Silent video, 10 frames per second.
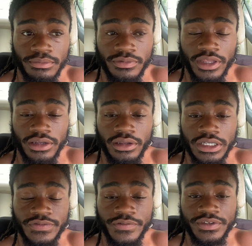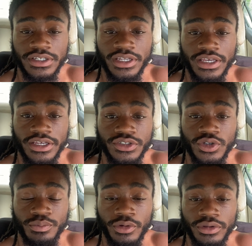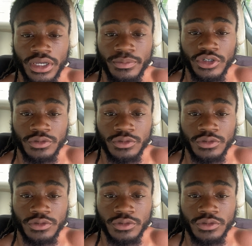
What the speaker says: Then in the next 15 days, you're building up your